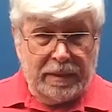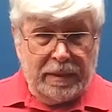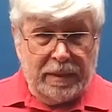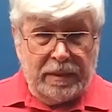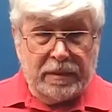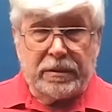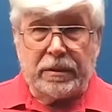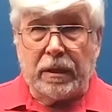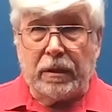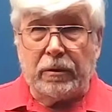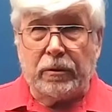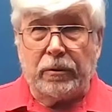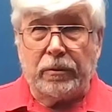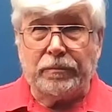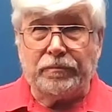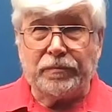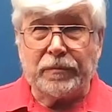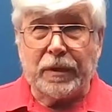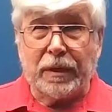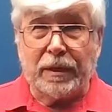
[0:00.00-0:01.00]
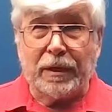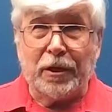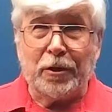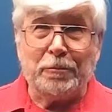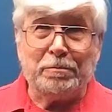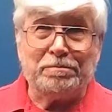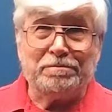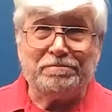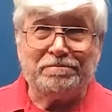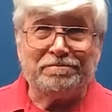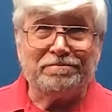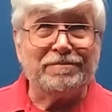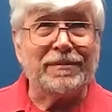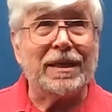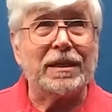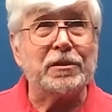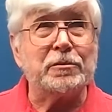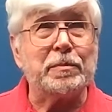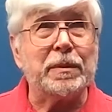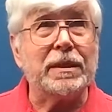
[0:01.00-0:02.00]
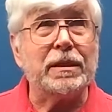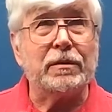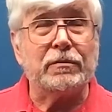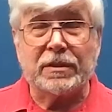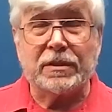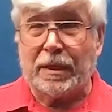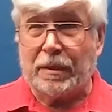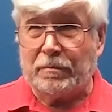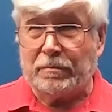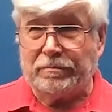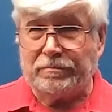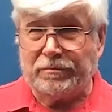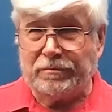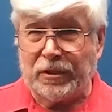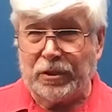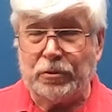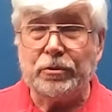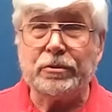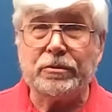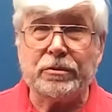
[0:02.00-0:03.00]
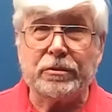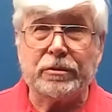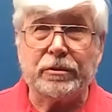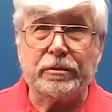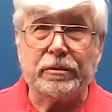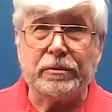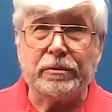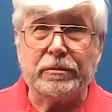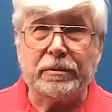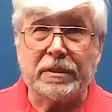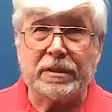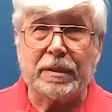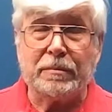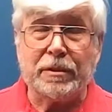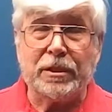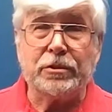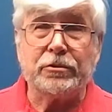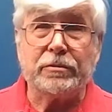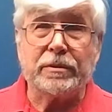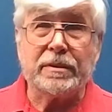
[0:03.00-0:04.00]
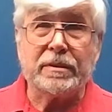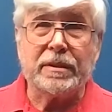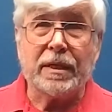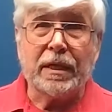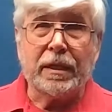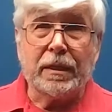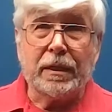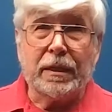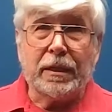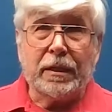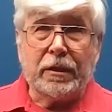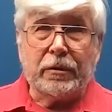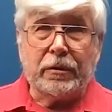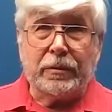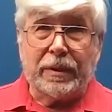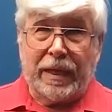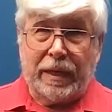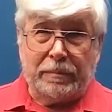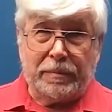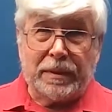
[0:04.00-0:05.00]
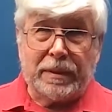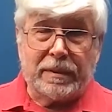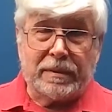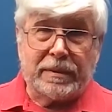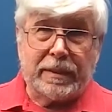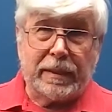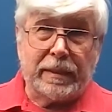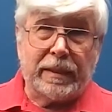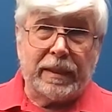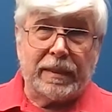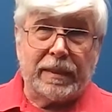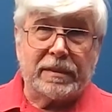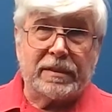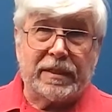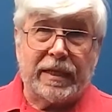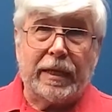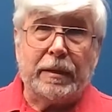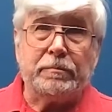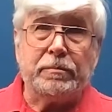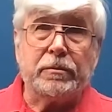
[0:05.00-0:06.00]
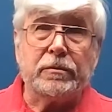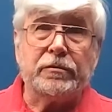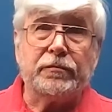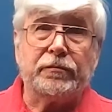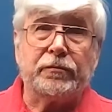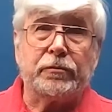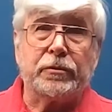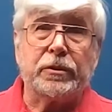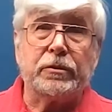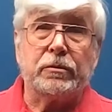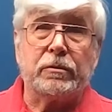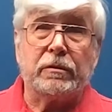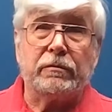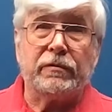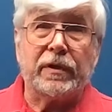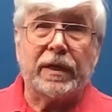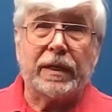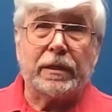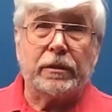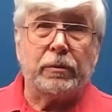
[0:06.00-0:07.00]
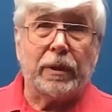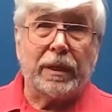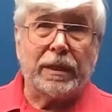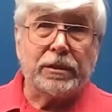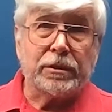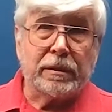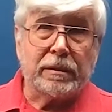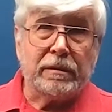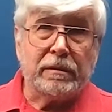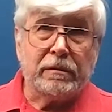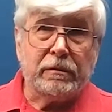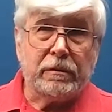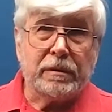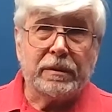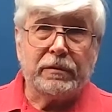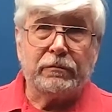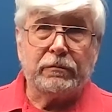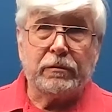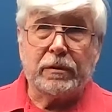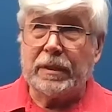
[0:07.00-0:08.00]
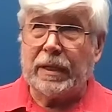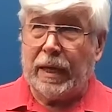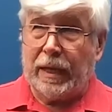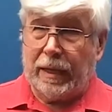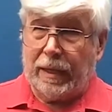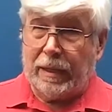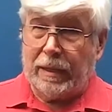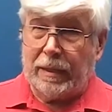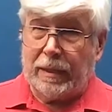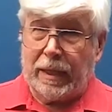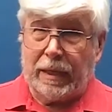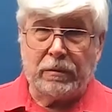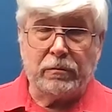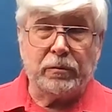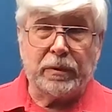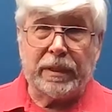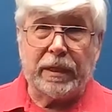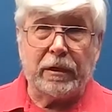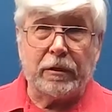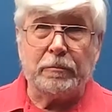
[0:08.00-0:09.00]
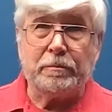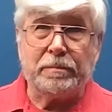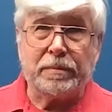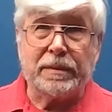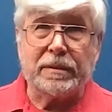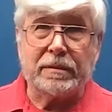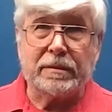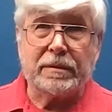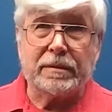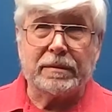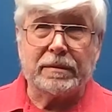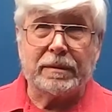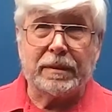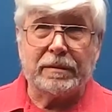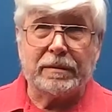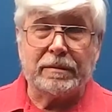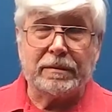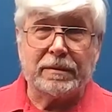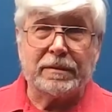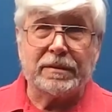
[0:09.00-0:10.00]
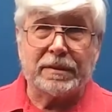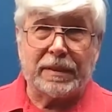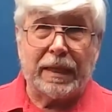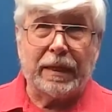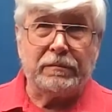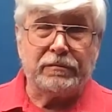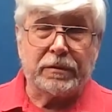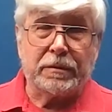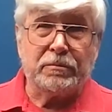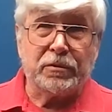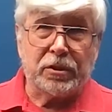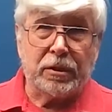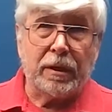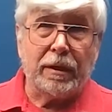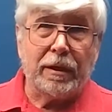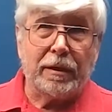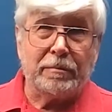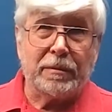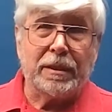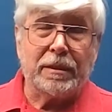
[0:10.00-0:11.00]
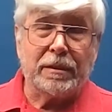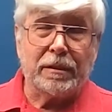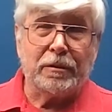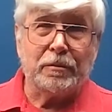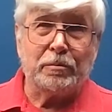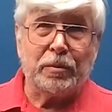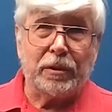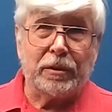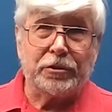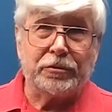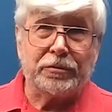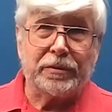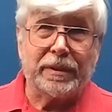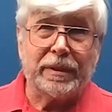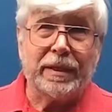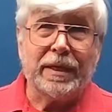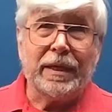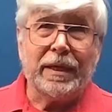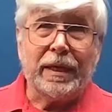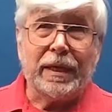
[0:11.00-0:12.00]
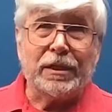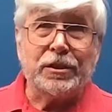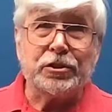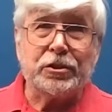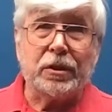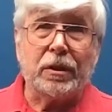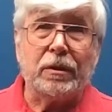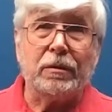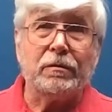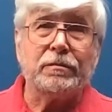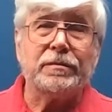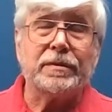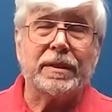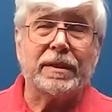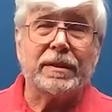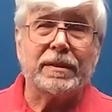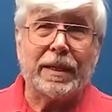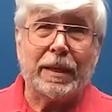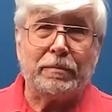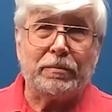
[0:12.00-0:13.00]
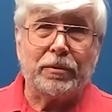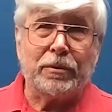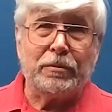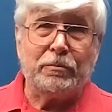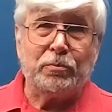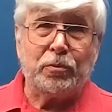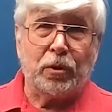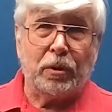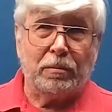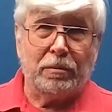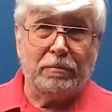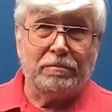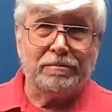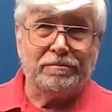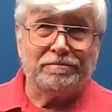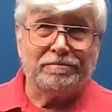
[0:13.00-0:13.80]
So I hope that has been of some use to you, some interest. We're happy to send out samples for your evaluation, and we hope it saves some time in the laboratory and solves the heparin problem.